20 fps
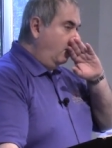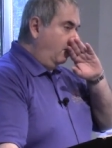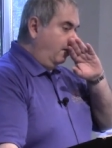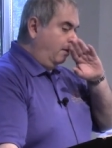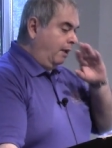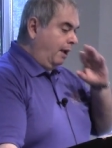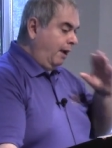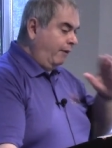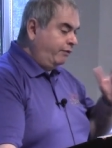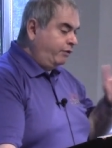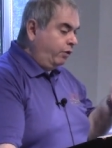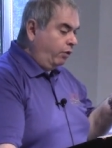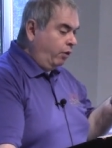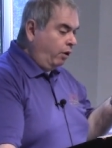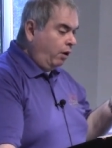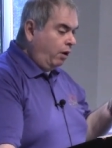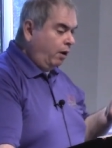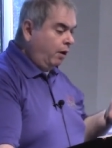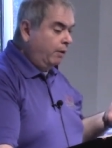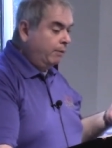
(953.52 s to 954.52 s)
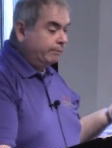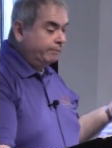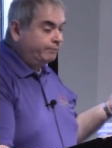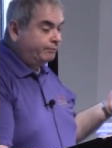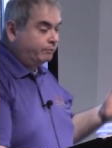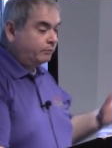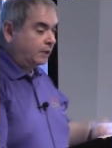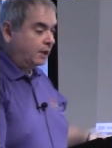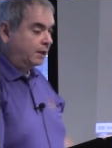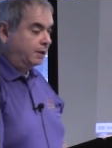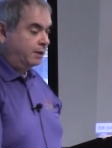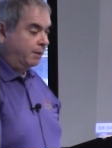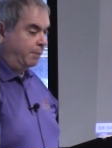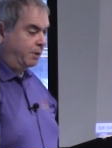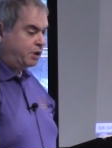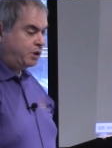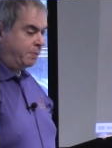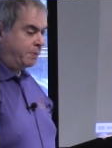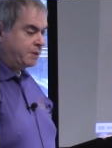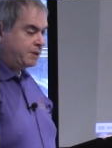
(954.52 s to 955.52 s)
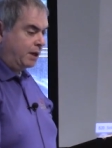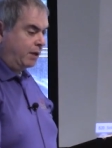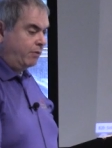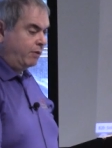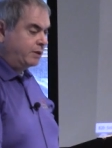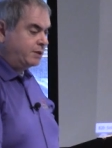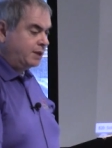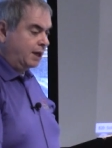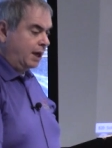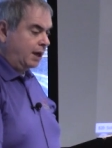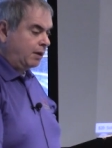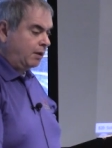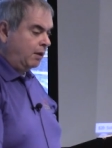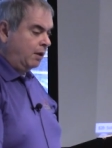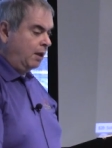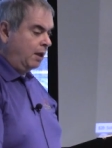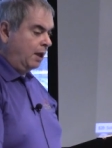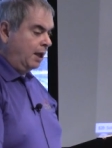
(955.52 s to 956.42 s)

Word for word: After all, the bishop is under attack,